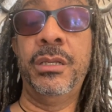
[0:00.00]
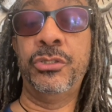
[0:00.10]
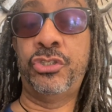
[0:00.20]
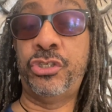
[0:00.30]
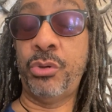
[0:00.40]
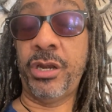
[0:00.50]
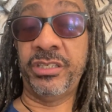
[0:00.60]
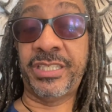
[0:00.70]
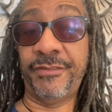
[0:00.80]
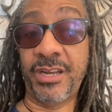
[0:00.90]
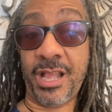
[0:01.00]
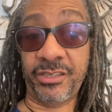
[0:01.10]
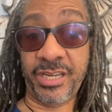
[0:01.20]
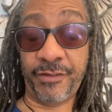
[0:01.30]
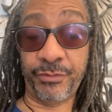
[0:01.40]

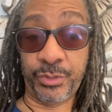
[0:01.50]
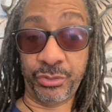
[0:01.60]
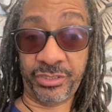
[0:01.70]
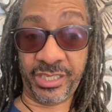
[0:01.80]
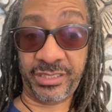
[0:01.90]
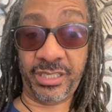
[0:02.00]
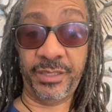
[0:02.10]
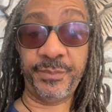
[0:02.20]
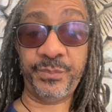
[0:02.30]
$207, down from 260.